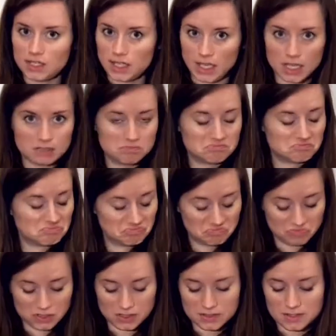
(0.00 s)
Again,
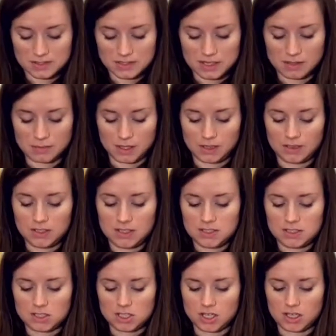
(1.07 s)
feels the same,
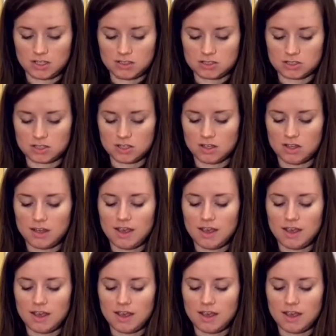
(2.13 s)
nothing has changed.